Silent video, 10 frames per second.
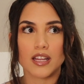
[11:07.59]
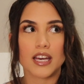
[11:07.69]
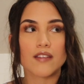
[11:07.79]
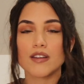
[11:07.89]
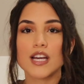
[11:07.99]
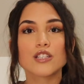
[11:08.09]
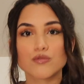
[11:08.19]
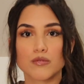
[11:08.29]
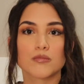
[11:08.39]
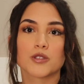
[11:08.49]
like if his
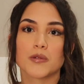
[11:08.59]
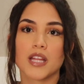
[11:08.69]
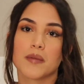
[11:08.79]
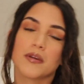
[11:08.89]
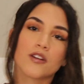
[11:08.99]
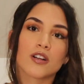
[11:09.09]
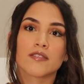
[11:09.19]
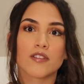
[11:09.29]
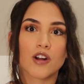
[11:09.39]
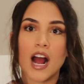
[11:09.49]
room smelled like pee, or
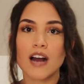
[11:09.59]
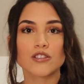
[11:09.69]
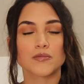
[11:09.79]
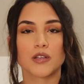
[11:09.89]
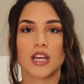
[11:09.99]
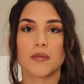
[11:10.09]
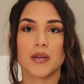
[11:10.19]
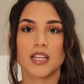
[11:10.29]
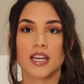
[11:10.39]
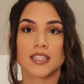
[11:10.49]
if our house smelled like
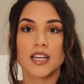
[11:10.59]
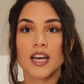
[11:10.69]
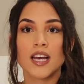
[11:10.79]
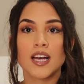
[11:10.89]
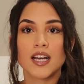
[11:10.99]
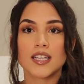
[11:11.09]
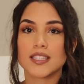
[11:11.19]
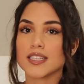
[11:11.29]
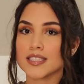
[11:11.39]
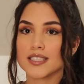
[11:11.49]
pee. Like
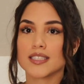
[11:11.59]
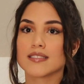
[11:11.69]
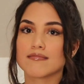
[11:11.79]
that's